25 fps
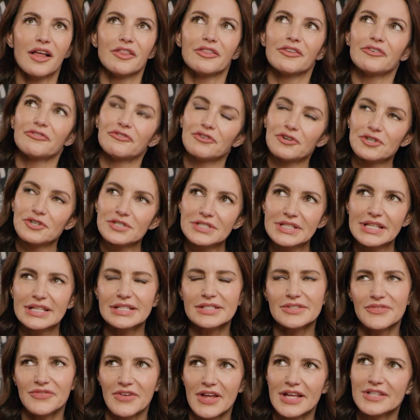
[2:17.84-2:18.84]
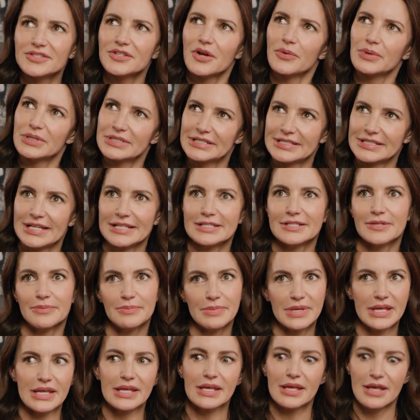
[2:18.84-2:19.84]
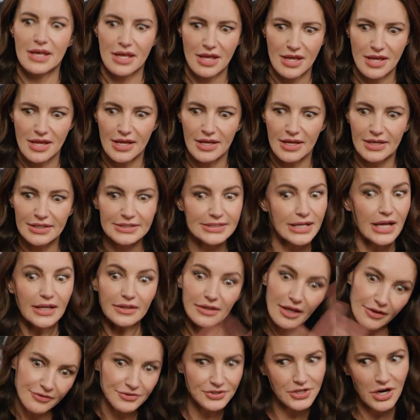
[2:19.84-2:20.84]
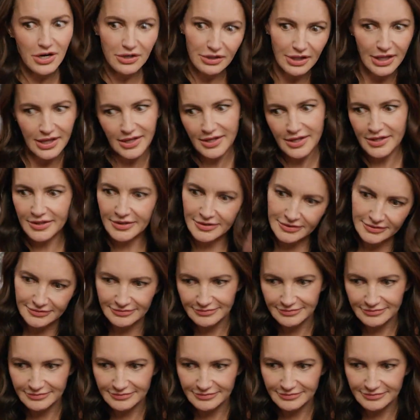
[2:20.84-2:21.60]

The first things fans always say to me is, I love